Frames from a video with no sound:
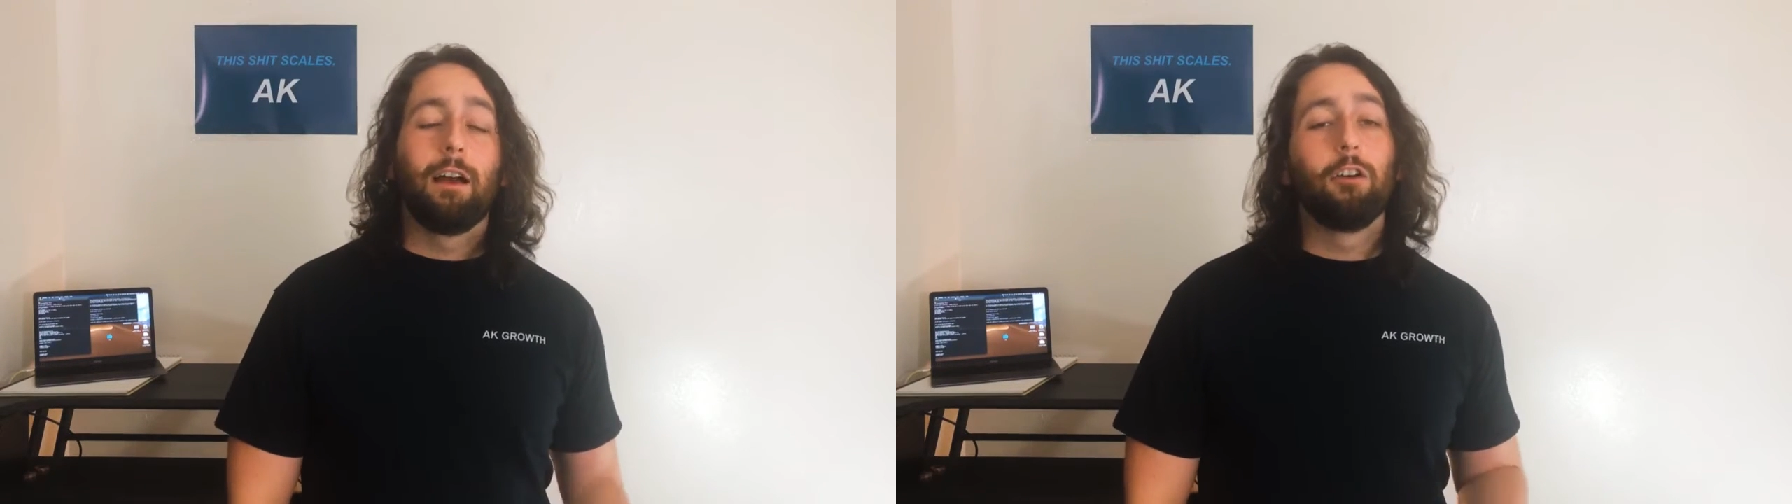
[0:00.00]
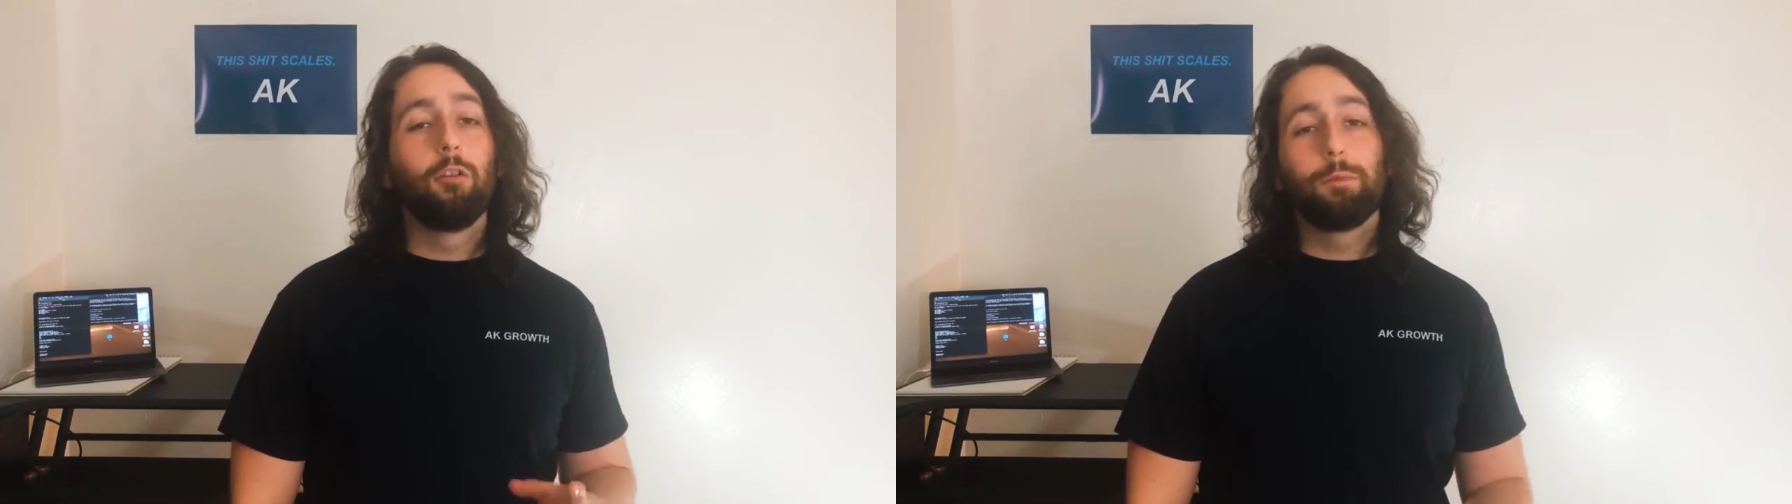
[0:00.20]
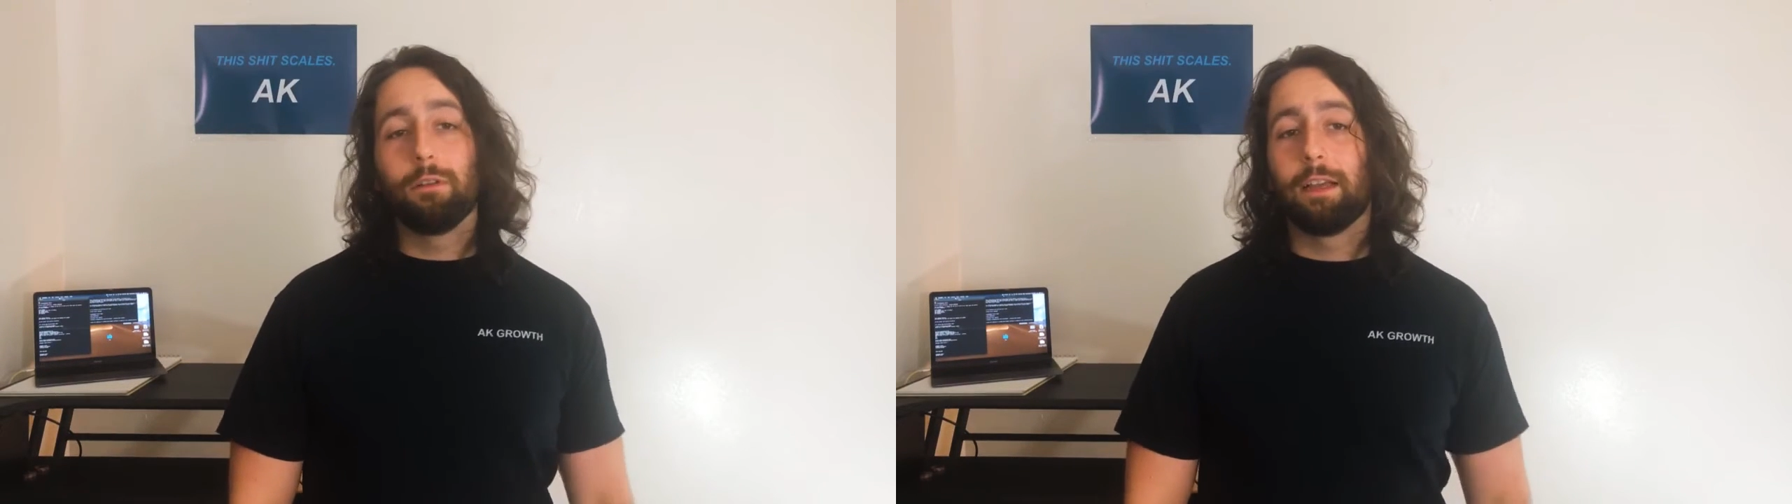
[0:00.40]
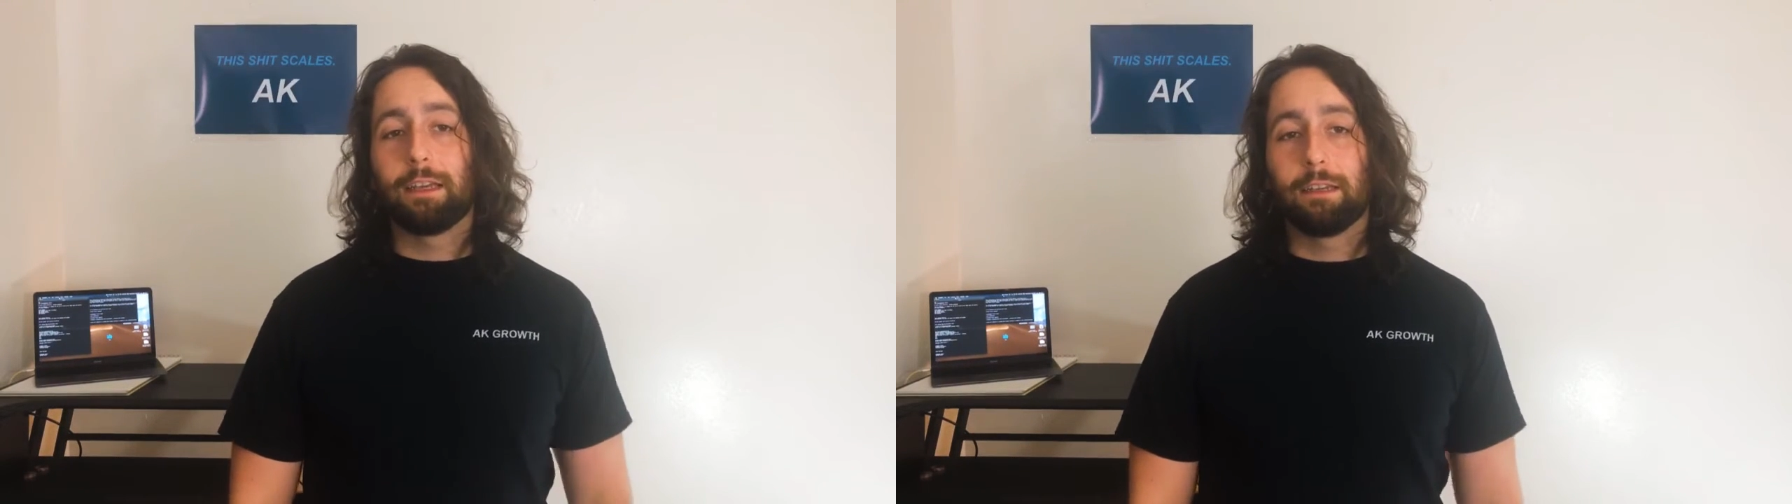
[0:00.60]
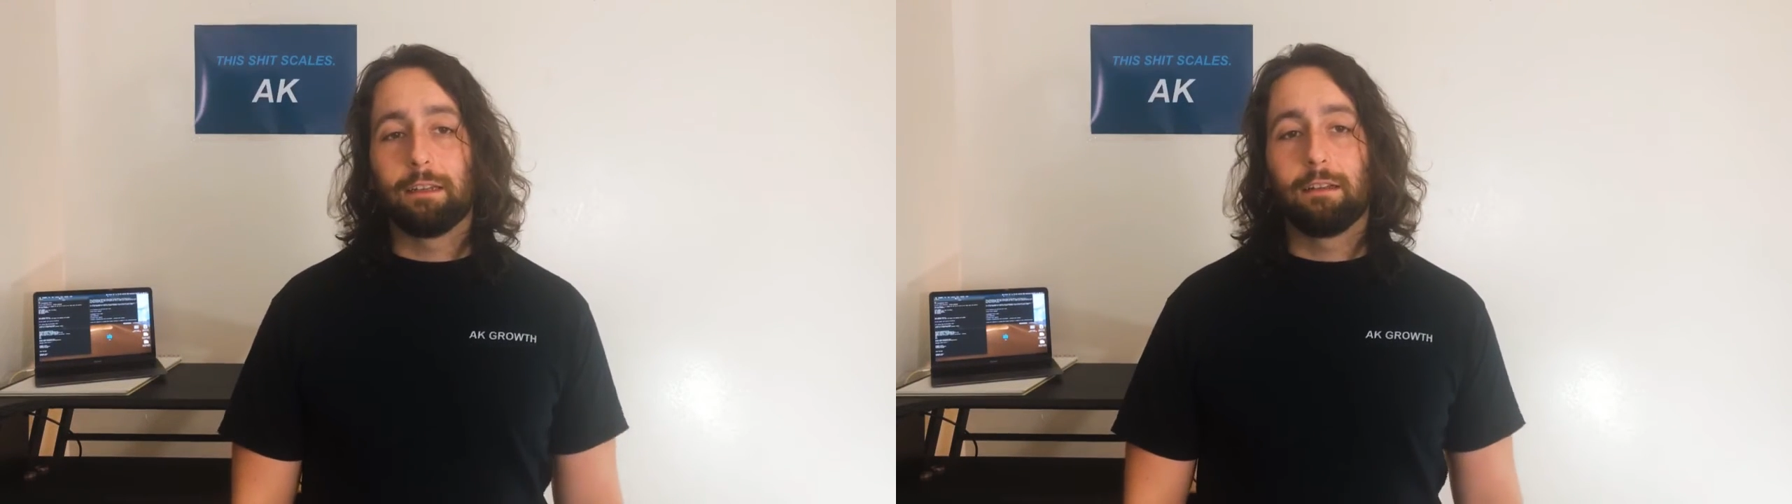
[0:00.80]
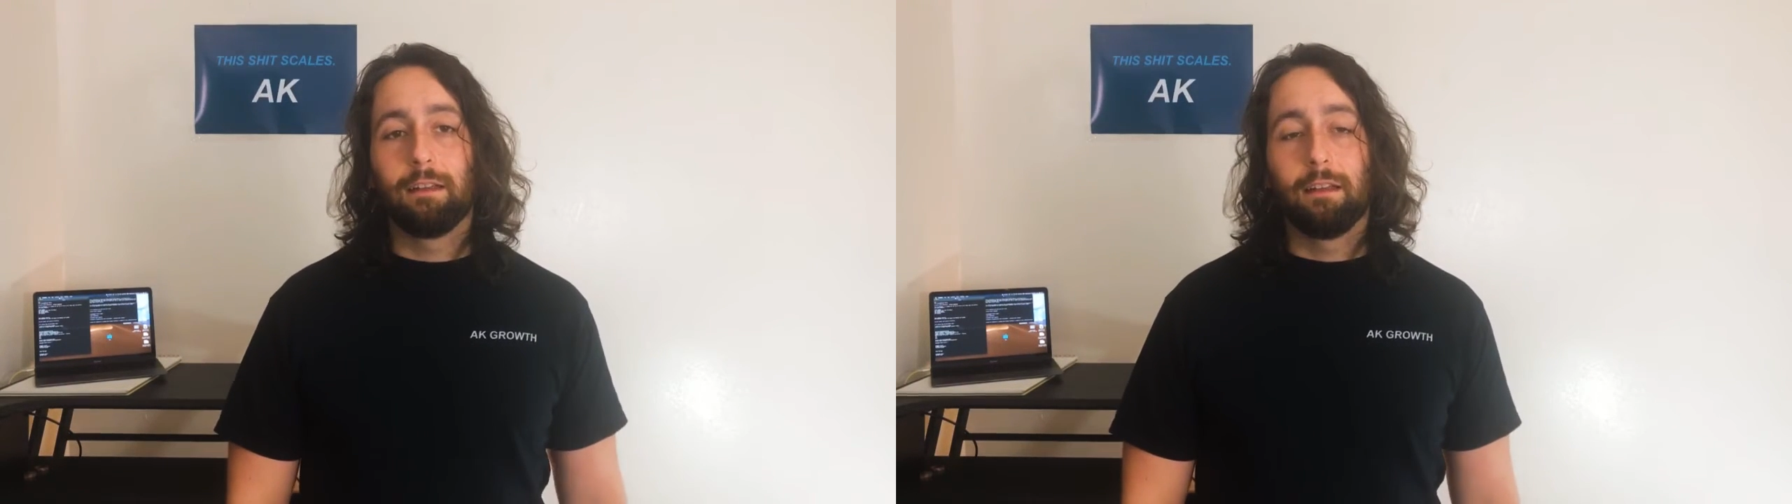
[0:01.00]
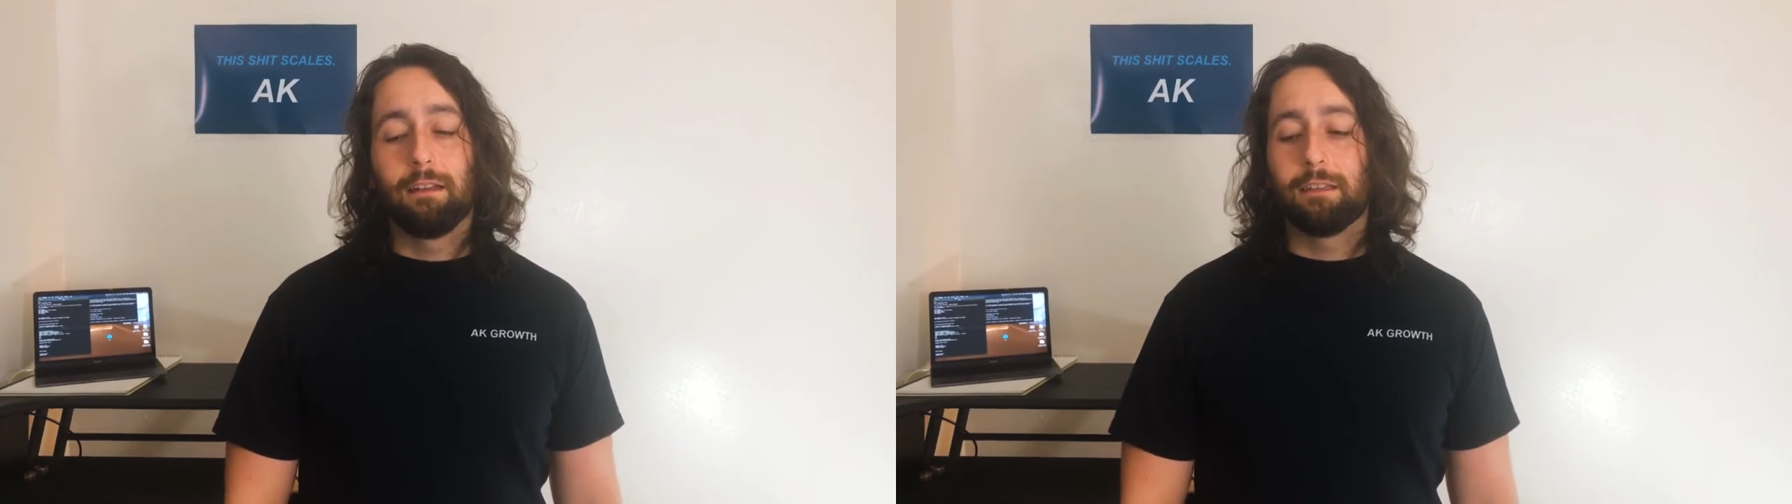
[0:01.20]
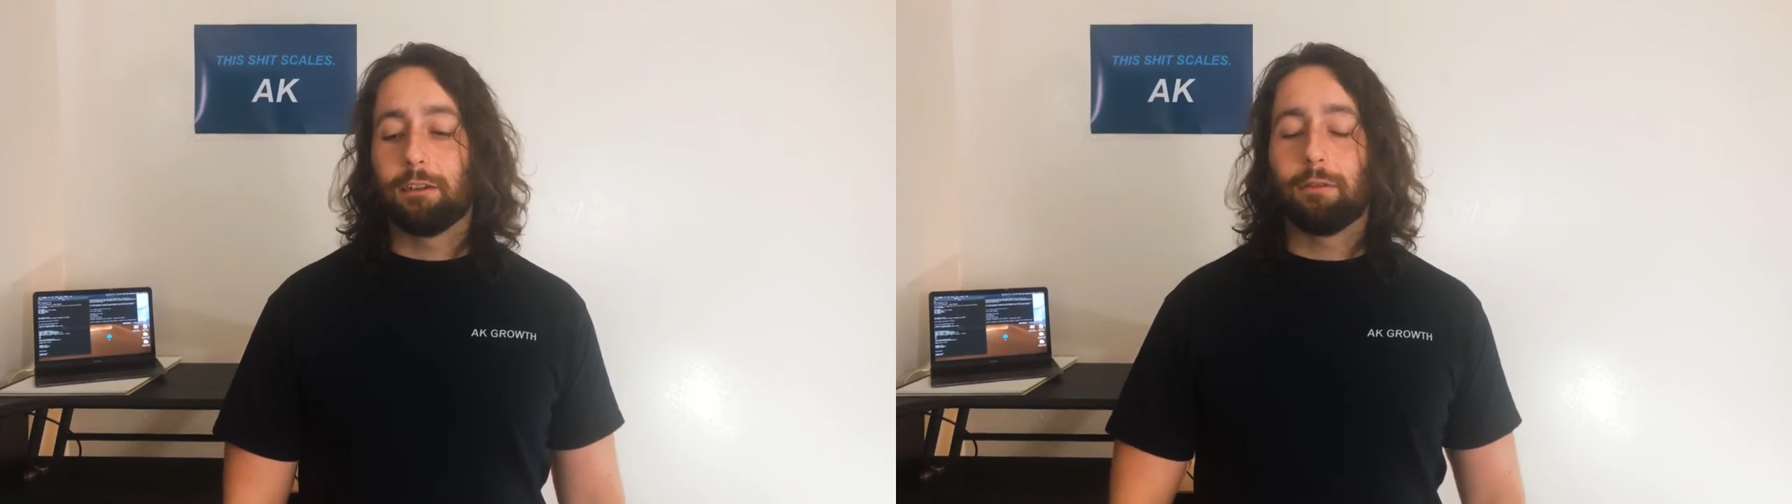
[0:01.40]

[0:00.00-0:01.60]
I hope you like it. It's